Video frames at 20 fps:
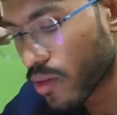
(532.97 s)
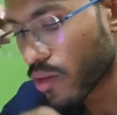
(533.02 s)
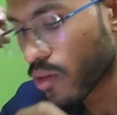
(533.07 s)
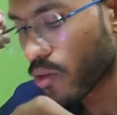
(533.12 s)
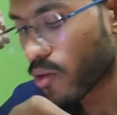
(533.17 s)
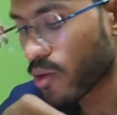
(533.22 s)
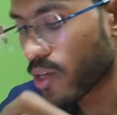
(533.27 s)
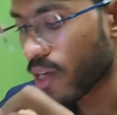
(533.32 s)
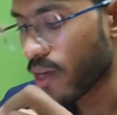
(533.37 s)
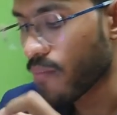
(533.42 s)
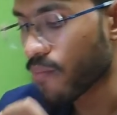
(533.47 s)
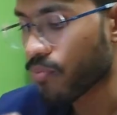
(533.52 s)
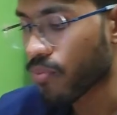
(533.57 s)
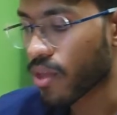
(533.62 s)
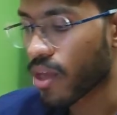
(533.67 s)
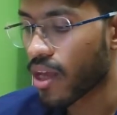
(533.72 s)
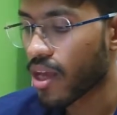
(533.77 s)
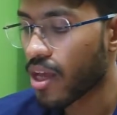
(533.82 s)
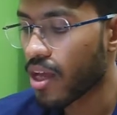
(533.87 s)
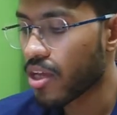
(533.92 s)
Okay.
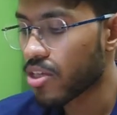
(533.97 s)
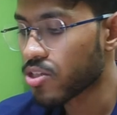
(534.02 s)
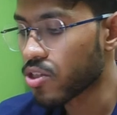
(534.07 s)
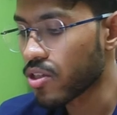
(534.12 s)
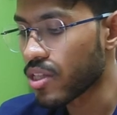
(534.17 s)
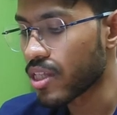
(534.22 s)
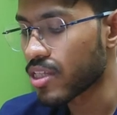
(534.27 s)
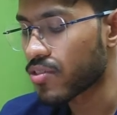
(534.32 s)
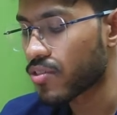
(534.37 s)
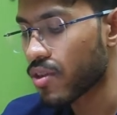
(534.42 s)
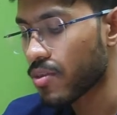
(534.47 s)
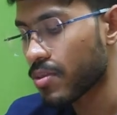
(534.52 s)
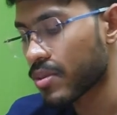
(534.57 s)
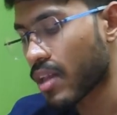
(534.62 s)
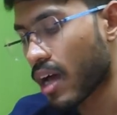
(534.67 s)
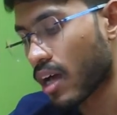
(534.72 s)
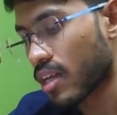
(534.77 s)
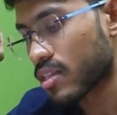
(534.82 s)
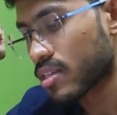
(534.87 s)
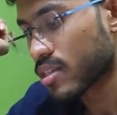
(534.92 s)
So this will be the
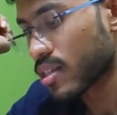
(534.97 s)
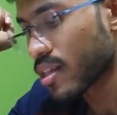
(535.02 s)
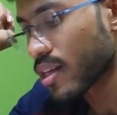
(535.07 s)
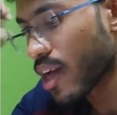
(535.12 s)
answer,